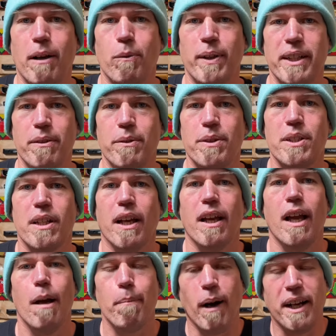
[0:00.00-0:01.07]
wheels,
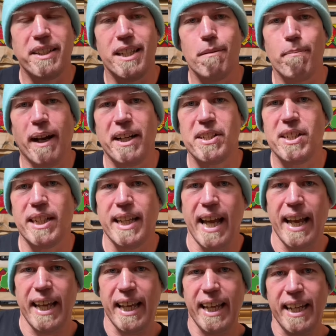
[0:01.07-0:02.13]
but I did manage to
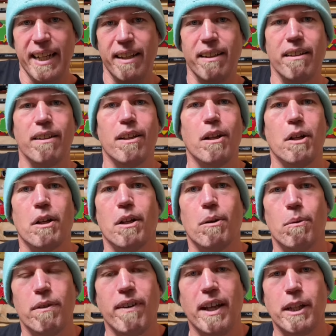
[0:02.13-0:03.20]
get in
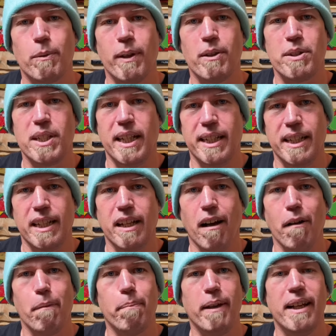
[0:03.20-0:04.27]
without the wheels hitting the
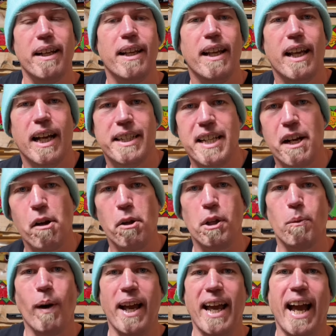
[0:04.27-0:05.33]
coping, and then on the
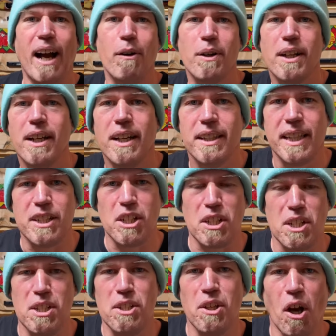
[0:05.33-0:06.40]
way out they just
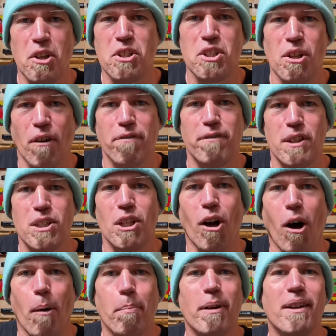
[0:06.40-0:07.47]
nudged off the top.